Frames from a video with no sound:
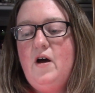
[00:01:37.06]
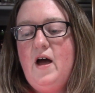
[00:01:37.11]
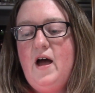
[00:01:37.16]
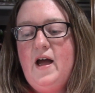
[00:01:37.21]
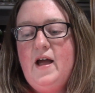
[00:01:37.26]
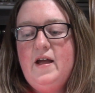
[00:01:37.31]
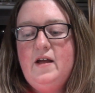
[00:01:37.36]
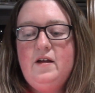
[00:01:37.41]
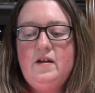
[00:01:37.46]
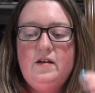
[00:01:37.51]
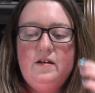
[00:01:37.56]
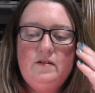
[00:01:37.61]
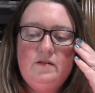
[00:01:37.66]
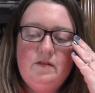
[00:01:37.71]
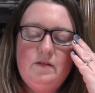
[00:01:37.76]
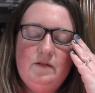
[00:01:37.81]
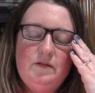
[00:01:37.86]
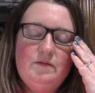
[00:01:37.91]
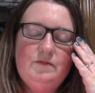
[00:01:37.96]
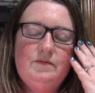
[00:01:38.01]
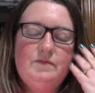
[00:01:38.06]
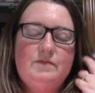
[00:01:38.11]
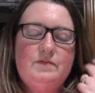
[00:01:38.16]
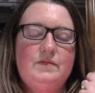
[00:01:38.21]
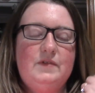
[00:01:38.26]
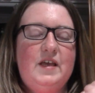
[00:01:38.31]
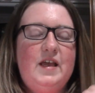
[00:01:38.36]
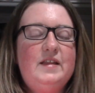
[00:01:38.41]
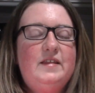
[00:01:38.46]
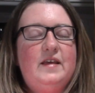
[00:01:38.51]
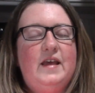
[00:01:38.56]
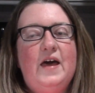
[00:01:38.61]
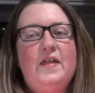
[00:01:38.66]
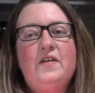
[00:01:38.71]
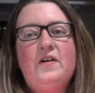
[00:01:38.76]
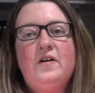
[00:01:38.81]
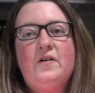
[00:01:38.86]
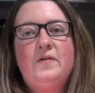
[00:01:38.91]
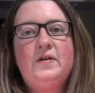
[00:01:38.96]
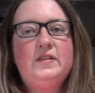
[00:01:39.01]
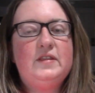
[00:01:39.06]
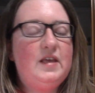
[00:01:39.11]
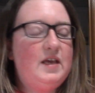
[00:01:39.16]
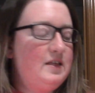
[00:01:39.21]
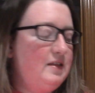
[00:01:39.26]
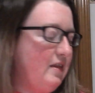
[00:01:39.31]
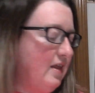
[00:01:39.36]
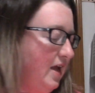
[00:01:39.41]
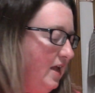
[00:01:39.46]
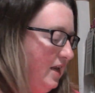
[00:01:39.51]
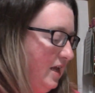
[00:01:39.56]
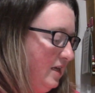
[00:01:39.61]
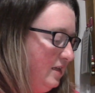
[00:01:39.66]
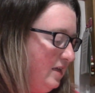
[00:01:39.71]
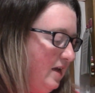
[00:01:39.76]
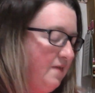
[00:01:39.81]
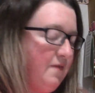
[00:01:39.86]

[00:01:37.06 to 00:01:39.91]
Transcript: I get together with these ladies.